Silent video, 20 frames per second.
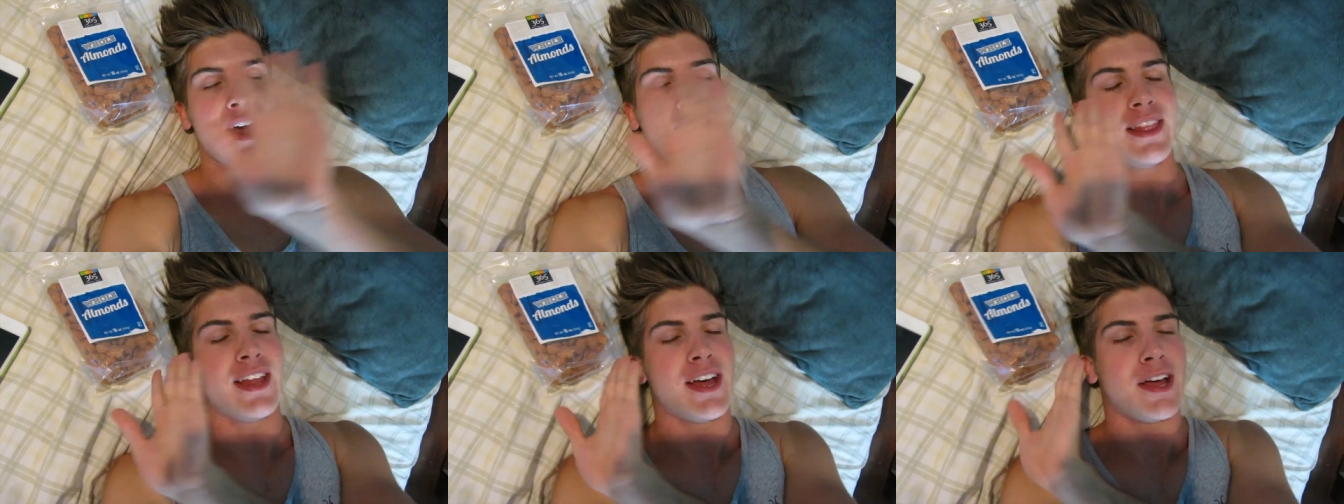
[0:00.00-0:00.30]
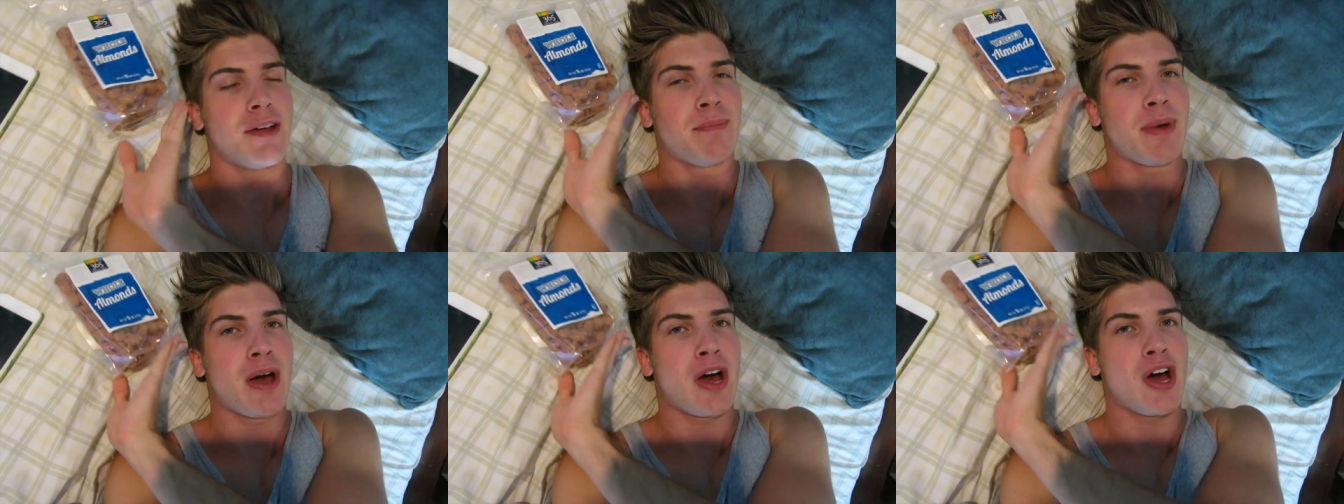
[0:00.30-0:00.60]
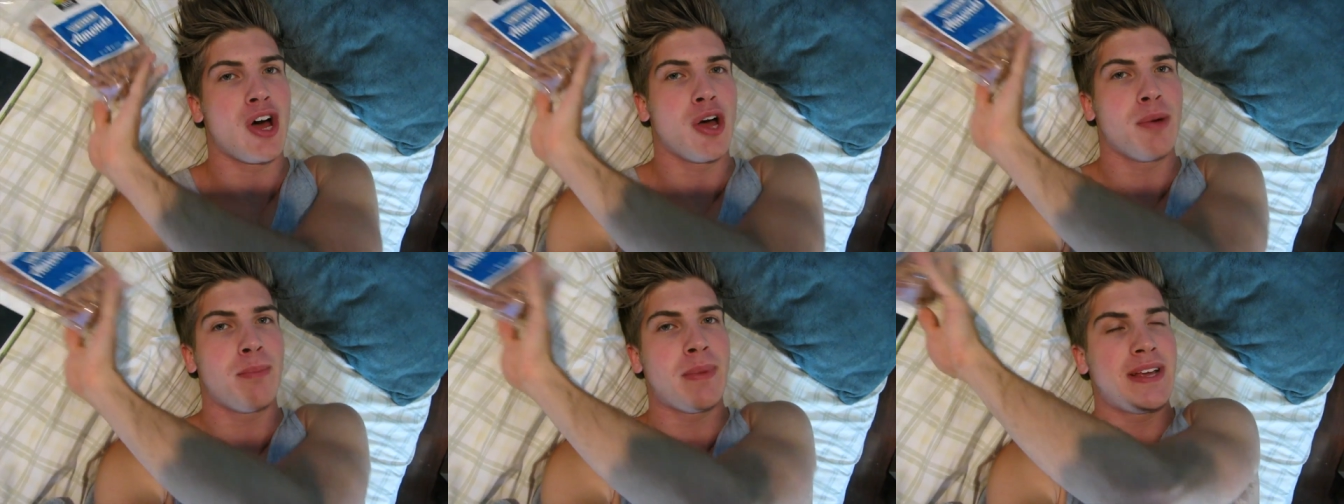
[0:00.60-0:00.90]
I love my
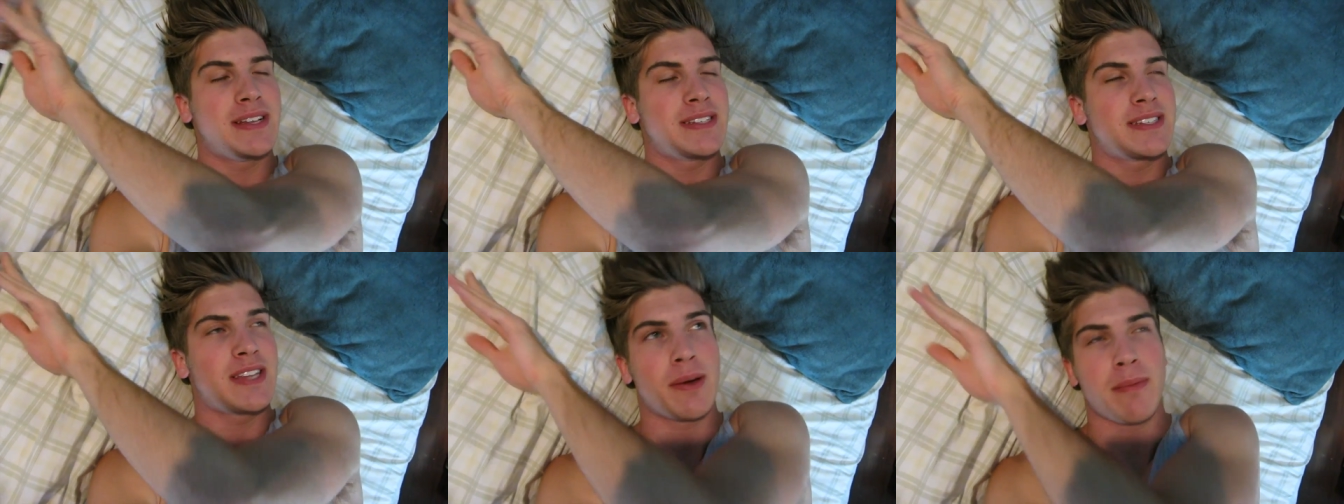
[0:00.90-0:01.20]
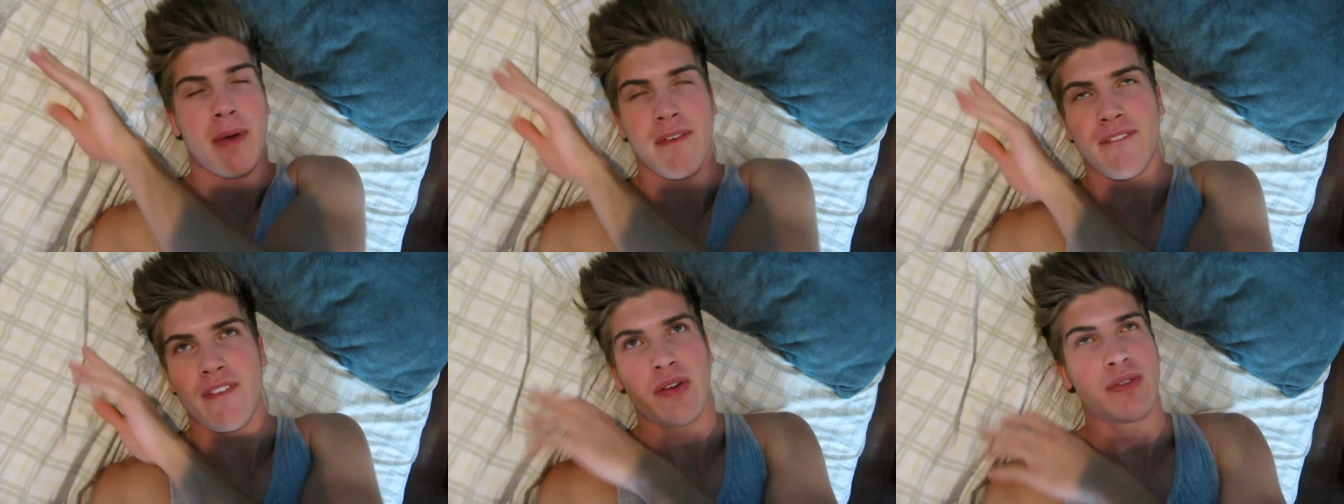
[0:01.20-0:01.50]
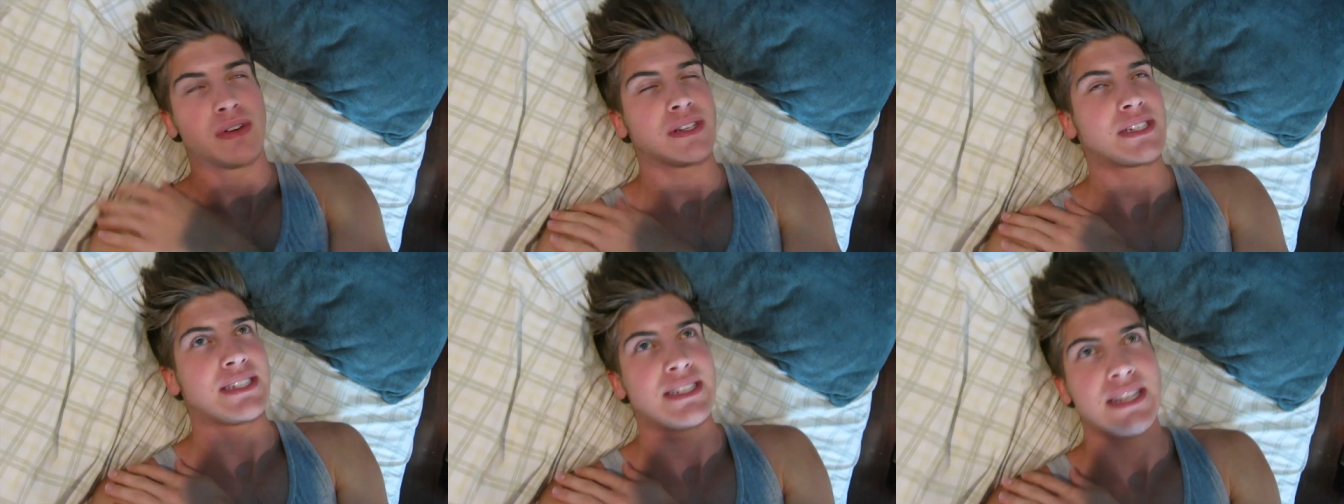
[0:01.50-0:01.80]
almonds. They're my
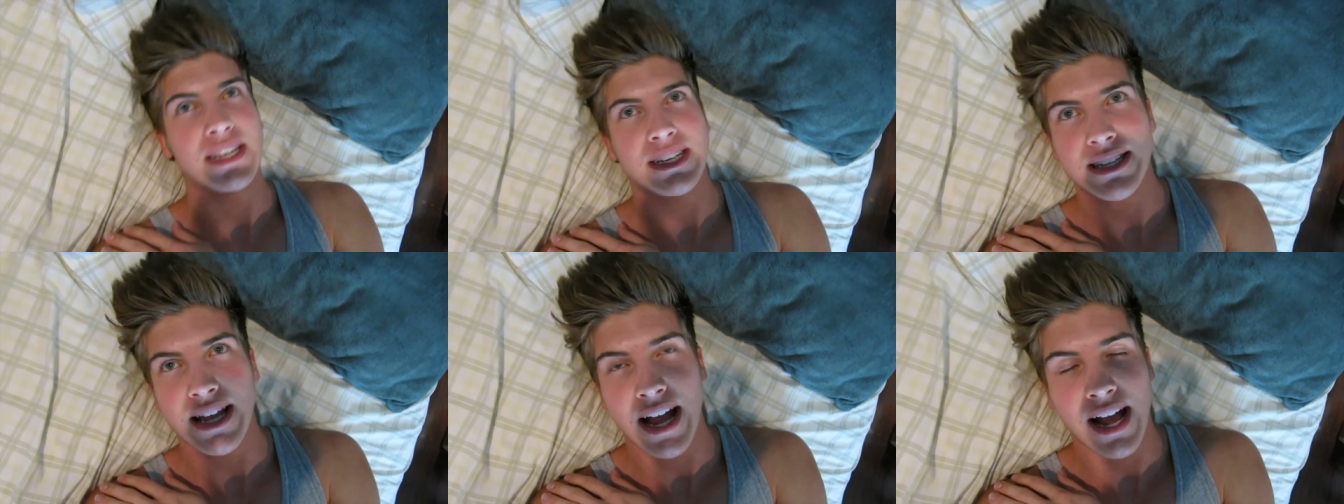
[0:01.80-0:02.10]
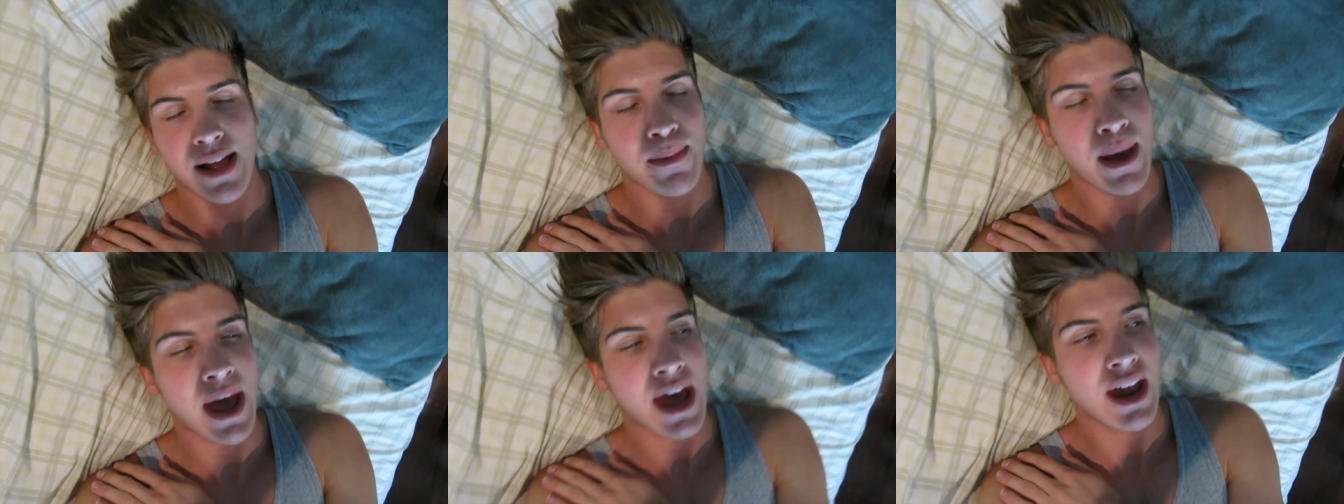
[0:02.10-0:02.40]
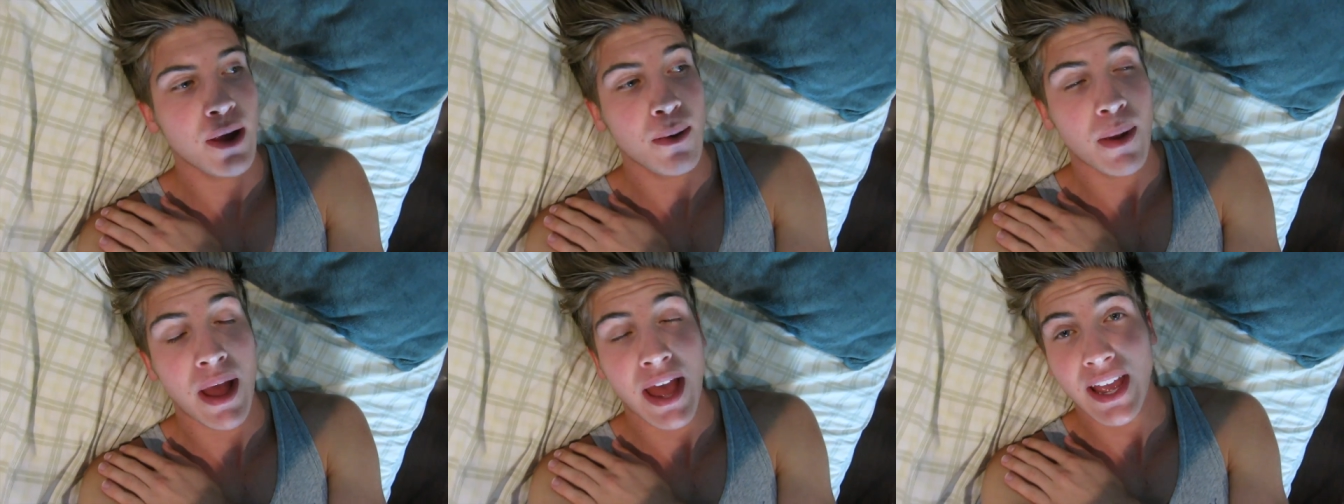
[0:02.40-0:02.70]
favorite snick snack
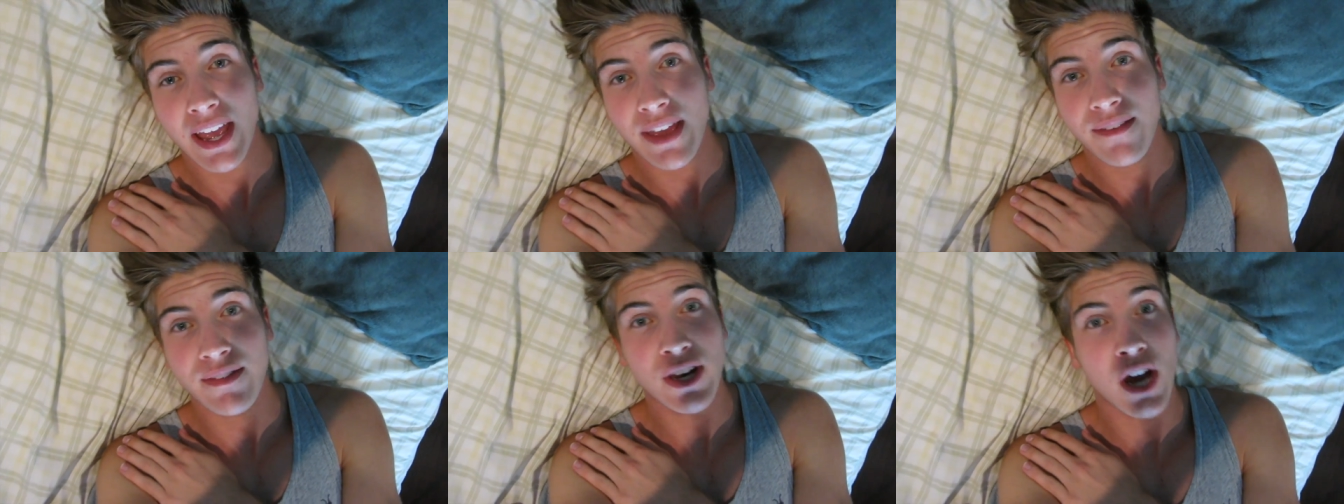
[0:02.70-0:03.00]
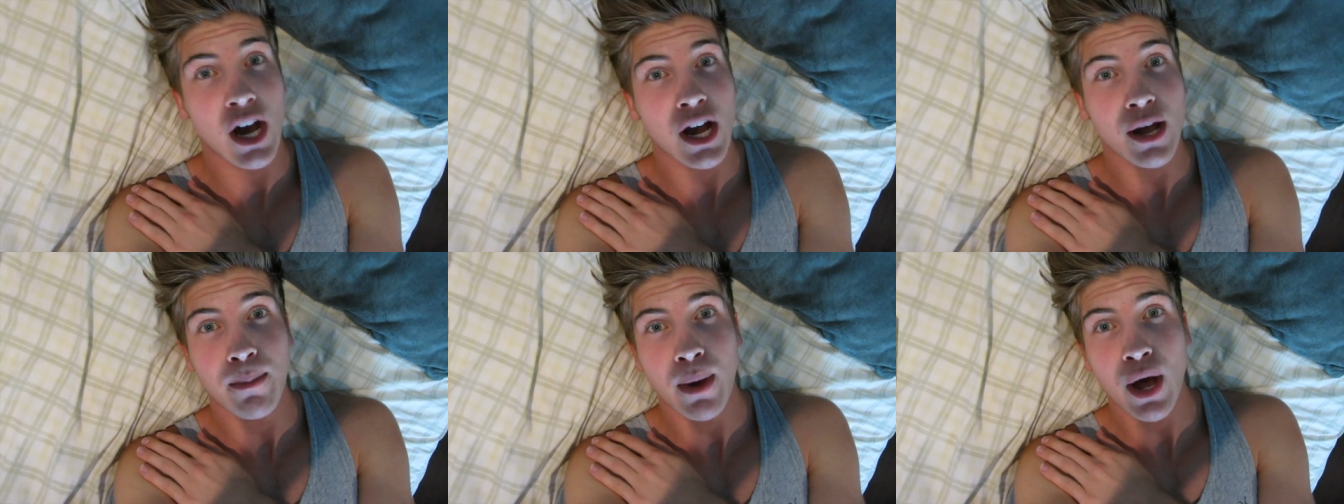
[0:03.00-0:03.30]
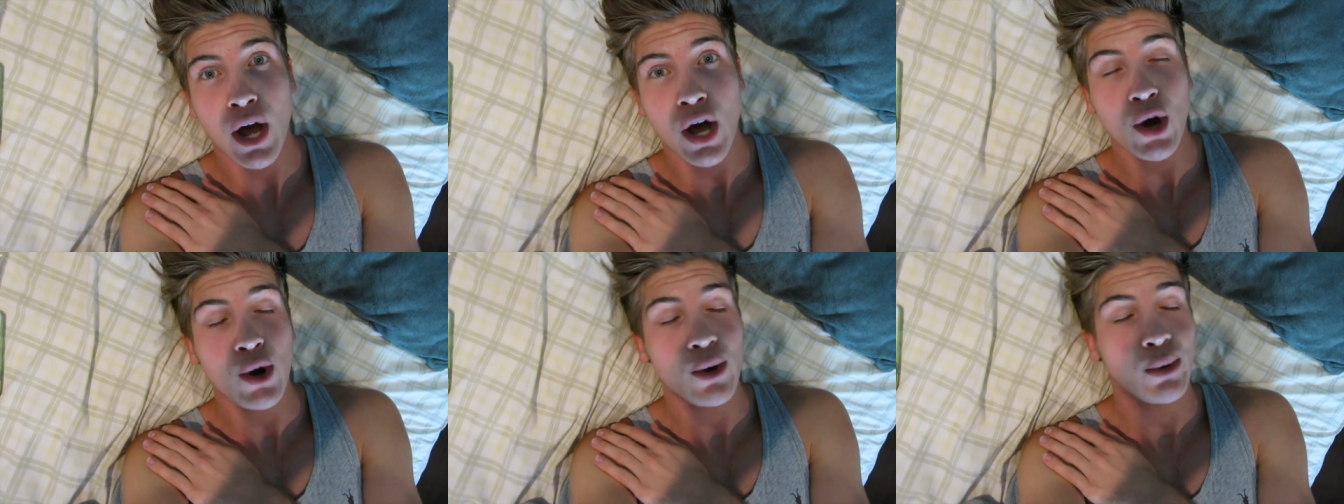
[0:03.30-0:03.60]
patty whack. Give a dog a
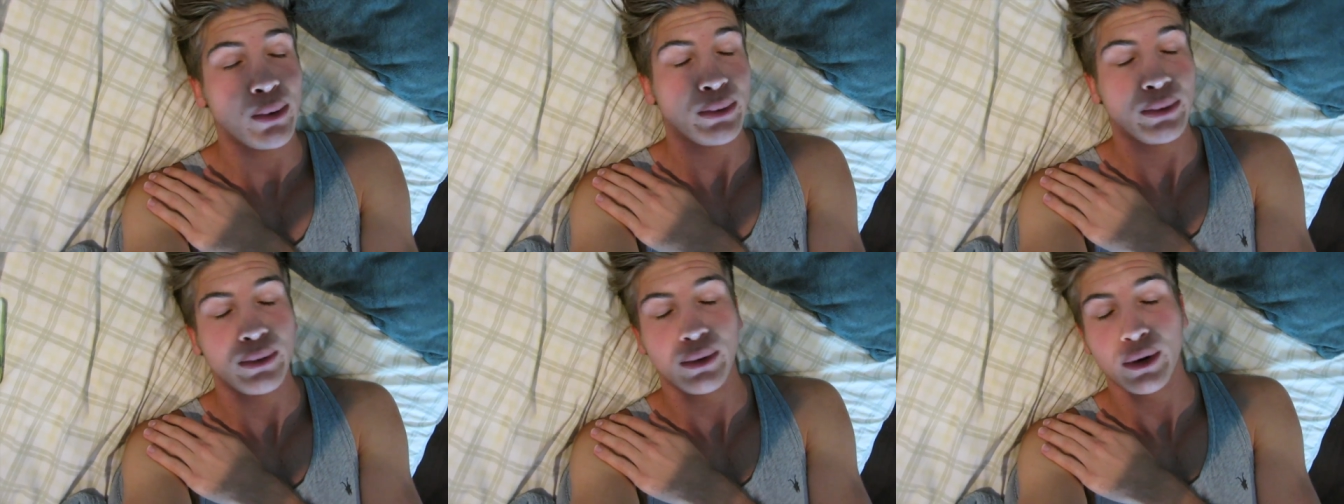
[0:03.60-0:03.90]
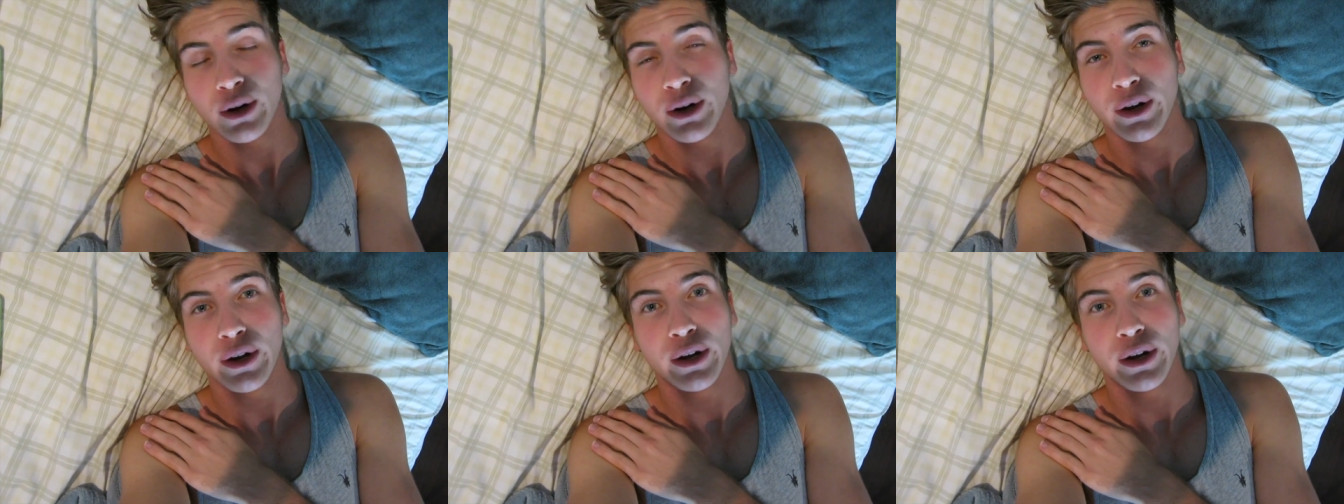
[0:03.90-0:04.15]
bone.